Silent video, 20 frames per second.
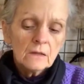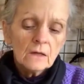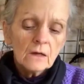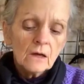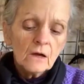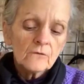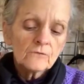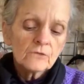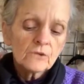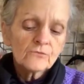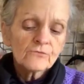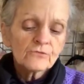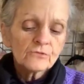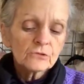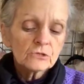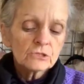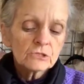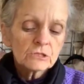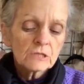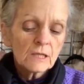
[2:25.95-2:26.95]
of the
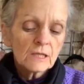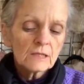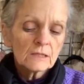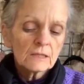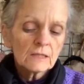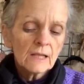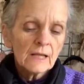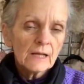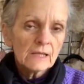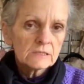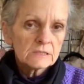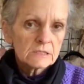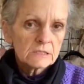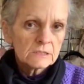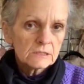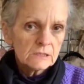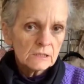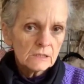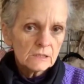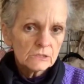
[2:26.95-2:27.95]
first and last
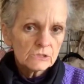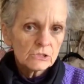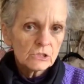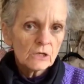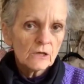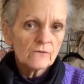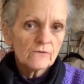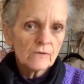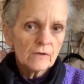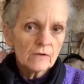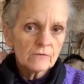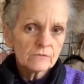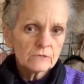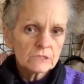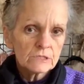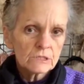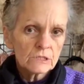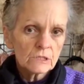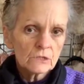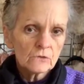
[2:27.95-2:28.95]
stitch of every
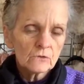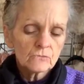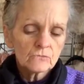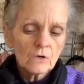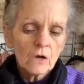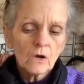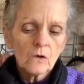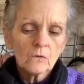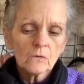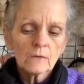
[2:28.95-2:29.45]
single row.